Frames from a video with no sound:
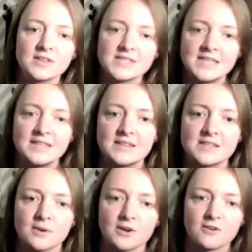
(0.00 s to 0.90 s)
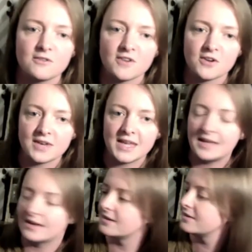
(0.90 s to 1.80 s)
see this microphone
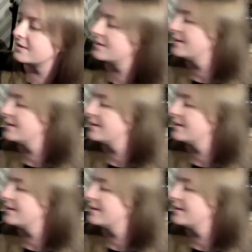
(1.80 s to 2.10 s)
here.